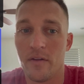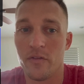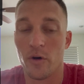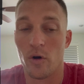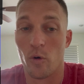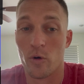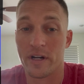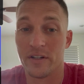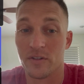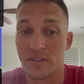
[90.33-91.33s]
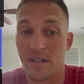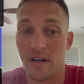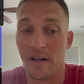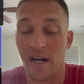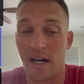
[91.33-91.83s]
Orioles
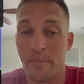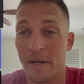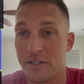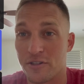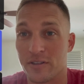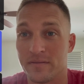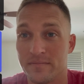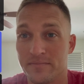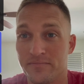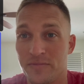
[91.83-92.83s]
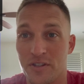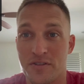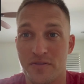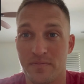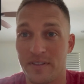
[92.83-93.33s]
pitcher,
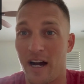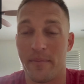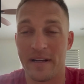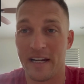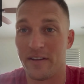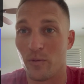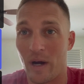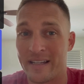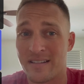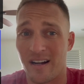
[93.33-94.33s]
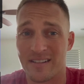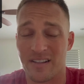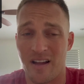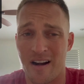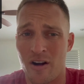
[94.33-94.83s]
just dominated the White Sox. A
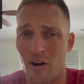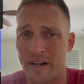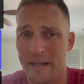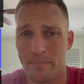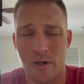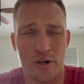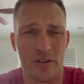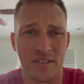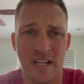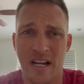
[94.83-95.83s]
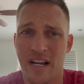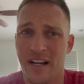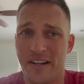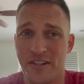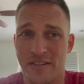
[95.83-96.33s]
lot of hard hit balls,
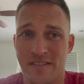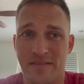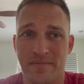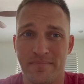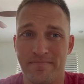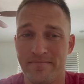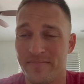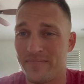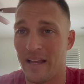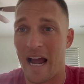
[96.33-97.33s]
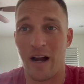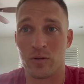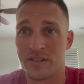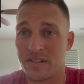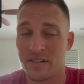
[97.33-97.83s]
just
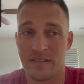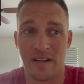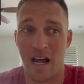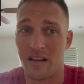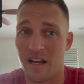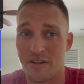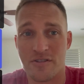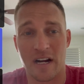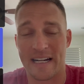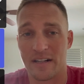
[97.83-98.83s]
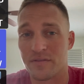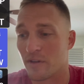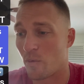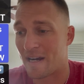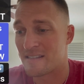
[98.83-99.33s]
outs. Not a lot of strikeouts for
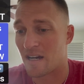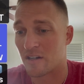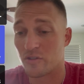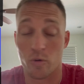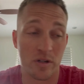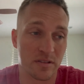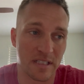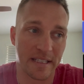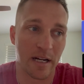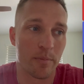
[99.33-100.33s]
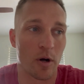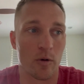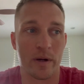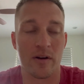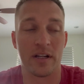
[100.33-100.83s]
the White Sox. The Orioles did their
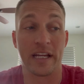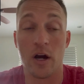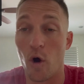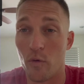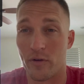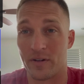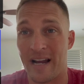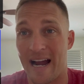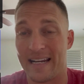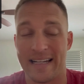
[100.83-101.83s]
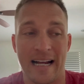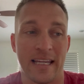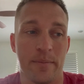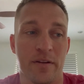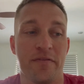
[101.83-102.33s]
part. We were on the over 9 in that
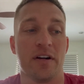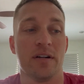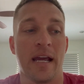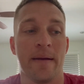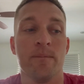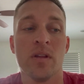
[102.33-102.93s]
game. It fell 8.